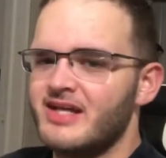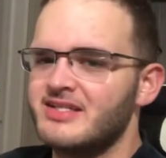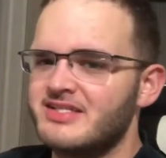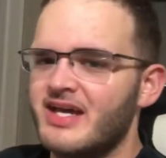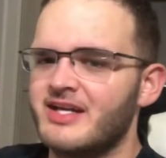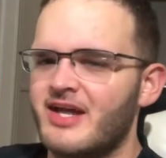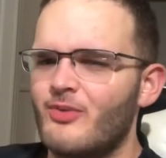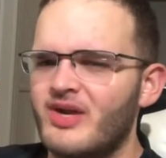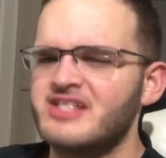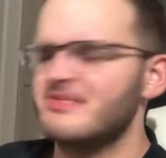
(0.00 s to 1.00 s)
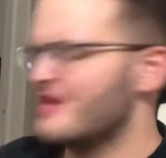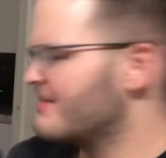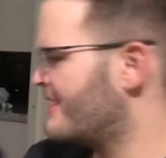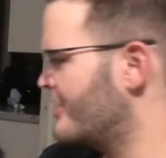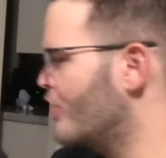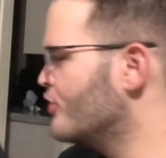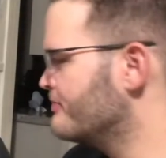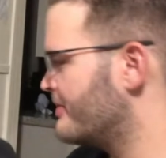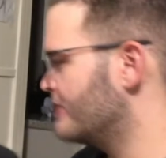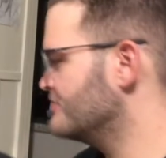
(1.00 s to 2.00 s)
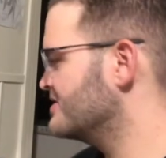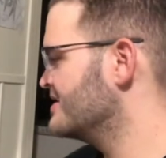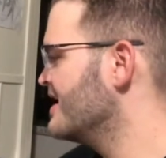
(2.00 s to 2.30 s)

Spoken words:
I decided I wanted to make my own post.